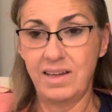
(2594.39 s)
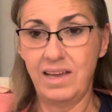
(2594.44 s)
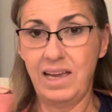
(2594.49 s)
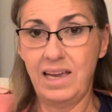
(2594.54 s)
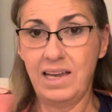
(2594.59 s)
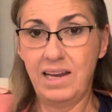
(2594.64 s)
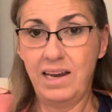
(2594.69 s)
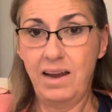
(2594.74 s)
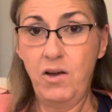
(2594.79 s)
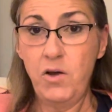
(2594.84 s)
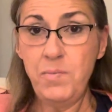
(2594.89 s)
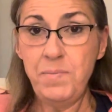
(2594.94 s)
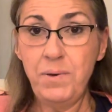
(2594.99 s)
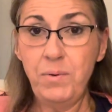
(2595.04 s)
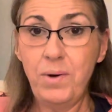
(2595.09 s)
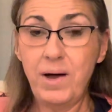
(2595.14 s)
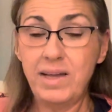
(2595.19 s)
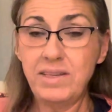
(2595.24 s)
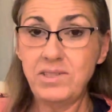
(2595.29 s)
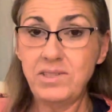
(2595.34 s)
and I hope you
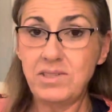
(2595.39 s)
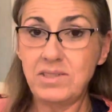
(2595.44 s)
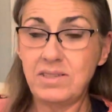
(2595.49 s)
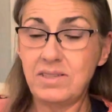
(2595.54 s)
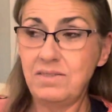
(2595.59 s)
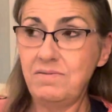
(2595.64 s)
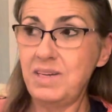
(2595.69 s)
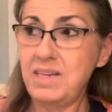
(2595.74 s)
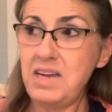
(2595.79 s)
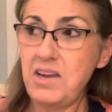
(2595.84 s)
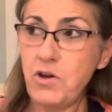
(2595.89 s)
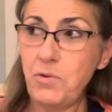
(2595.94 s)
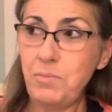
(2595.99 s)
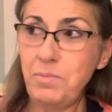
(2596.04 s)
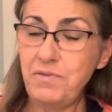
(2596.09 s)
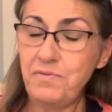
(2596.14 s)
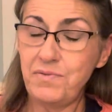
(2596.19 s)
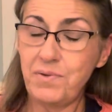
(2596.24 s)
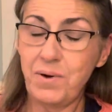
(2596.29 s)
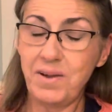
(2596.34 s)
watched the video
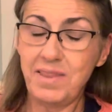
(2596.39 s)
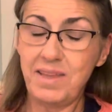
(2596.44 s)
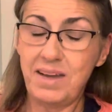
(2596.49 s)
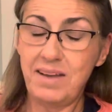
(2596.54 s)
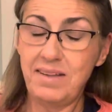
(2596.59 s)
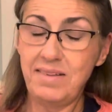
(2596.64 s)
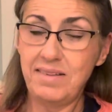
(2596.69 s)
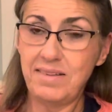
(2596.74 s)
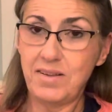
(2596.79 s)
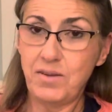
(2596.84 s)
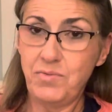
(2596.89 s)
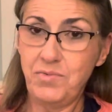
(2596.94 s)
before this.